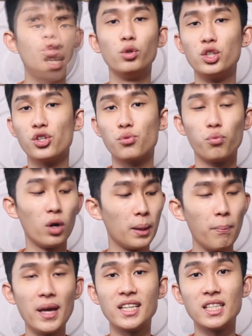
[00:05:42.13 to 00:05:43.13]
which is what
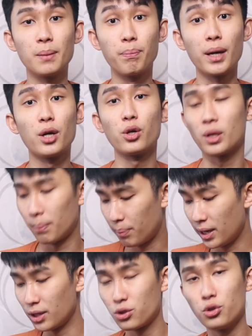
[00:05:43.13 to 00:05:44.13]
makes it better
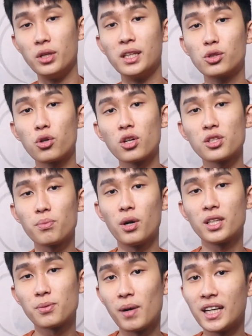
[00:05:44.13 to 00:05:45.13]
compared to the
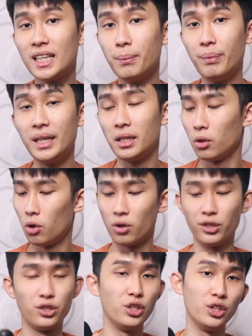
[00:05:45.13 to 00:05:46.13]
Tronsmart Spunky Beat or
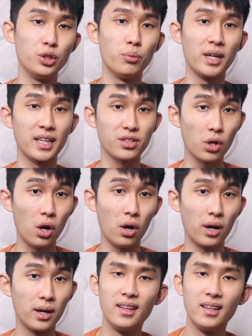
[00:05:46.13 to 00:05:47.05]
the G21XR.